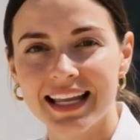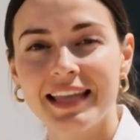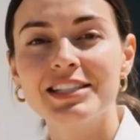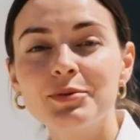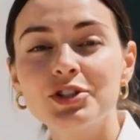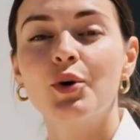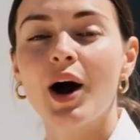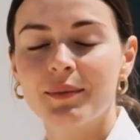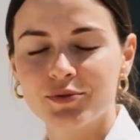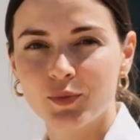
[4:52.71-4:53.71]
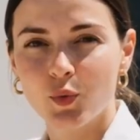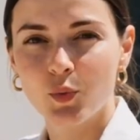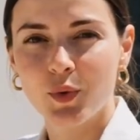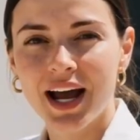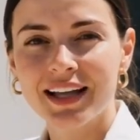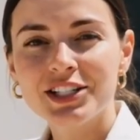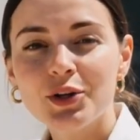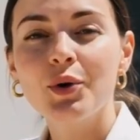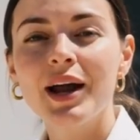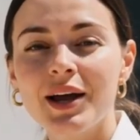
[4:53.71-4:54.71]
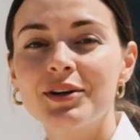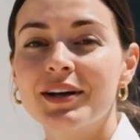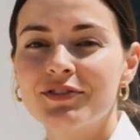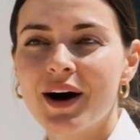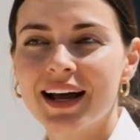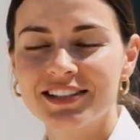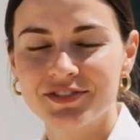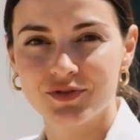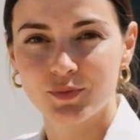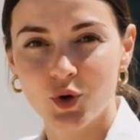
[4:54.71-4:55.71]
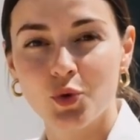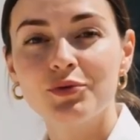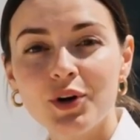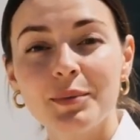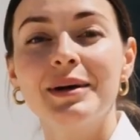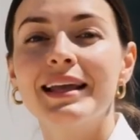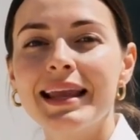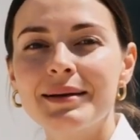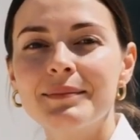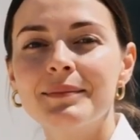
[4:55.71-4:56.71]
and subscribe for more practical health advice from Bolt Pharmacy.